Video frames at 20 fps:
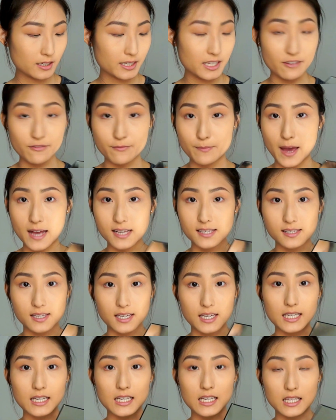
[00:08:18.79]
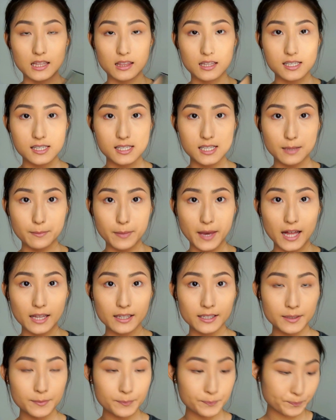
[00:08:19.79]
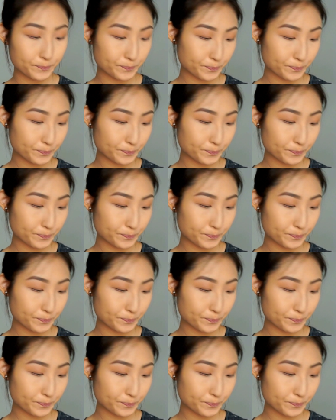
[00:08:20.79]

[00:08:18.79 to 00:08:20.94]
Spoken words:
Give Basket in the Sleek palette,